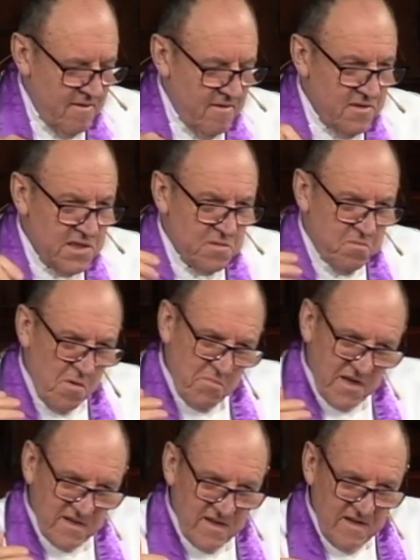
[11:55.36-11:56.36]
This
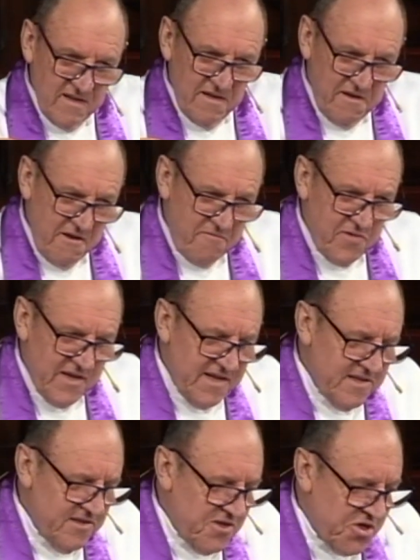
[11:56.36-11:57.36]
woman living
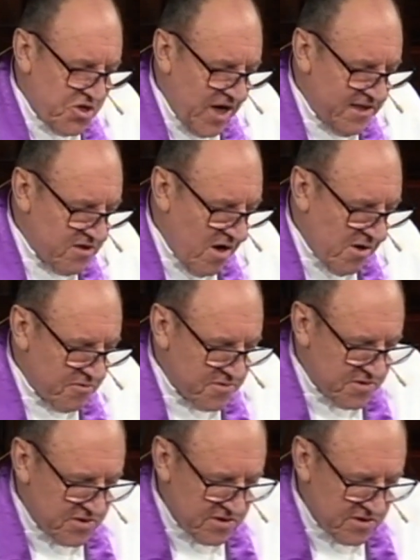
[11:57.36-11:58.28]
in the shadows